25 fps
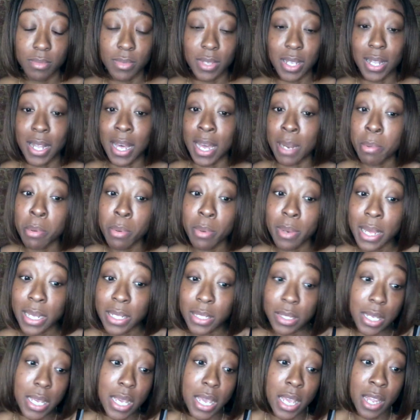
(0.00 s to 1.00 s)
a lot of people
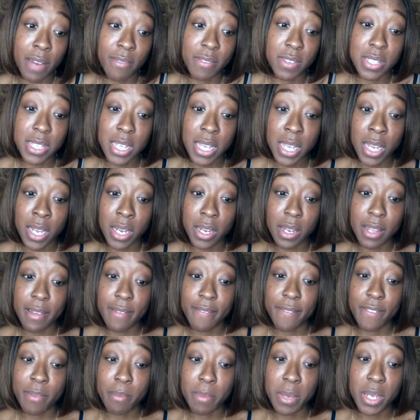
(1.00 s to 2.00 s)
that can't retain
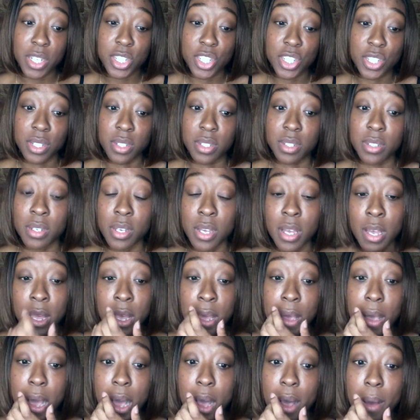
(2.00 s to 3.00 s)
information.
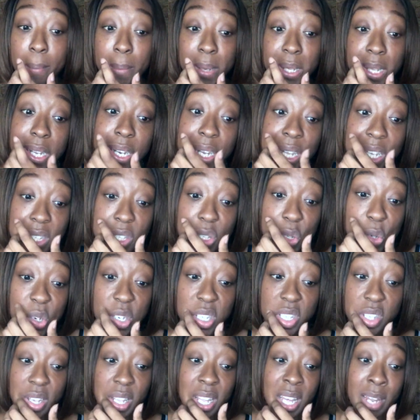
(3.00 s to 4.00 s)
But then there's
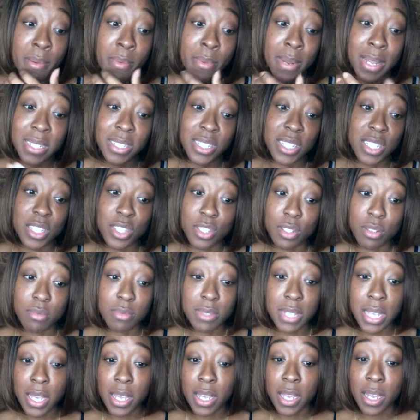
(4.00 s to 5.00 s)
also a lot of people that just don't
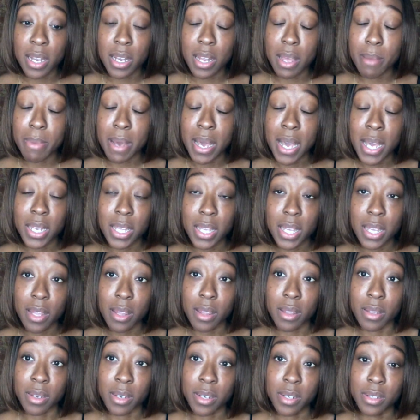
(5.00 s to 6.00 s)
take care of their body
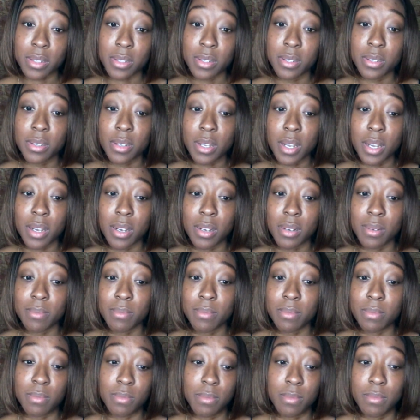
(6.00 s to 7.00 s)
either.
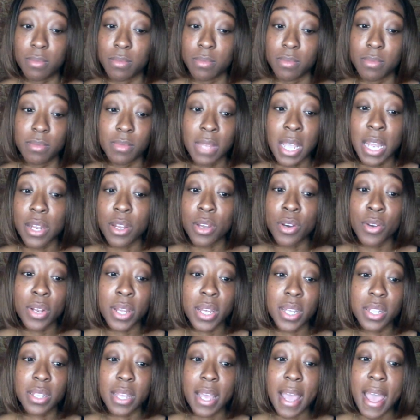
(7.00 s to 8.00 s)
They know
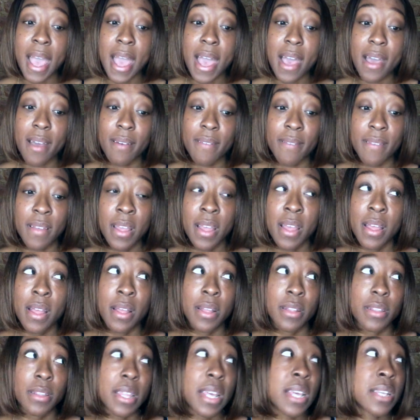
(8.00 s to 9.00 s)
that they have
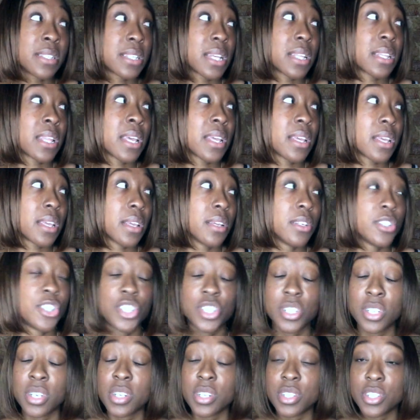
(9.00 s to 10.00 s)
things that they
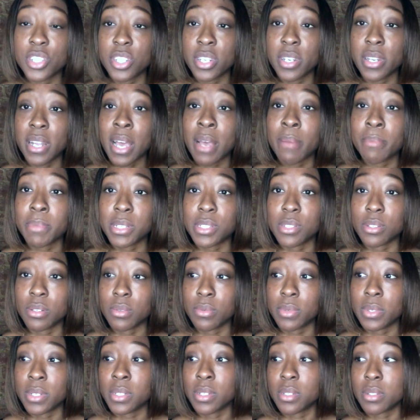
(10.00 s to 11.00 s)
should and should not be
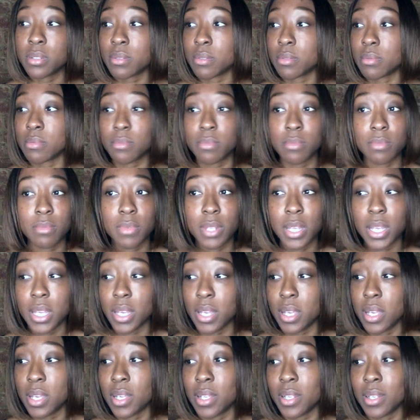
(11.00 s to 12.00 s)
doing,
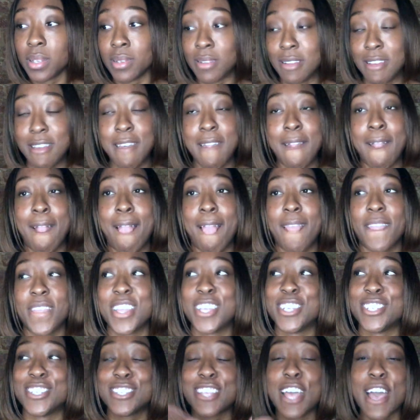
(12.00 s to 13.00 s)
and they're
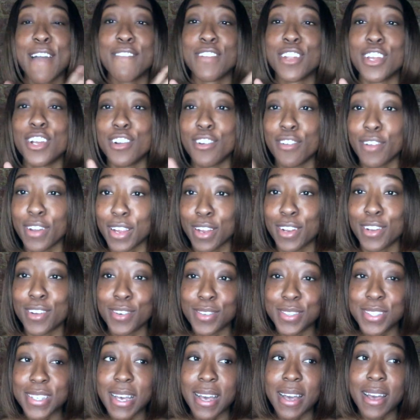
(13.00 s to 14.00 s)
just having a grand old
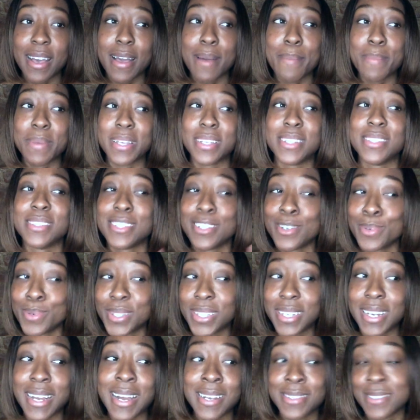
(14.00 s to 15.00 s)
time and deal with the
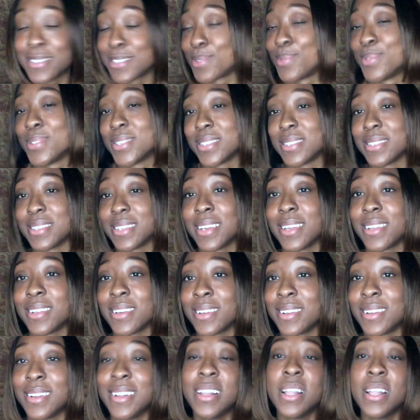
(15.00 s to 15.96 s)
consequences later.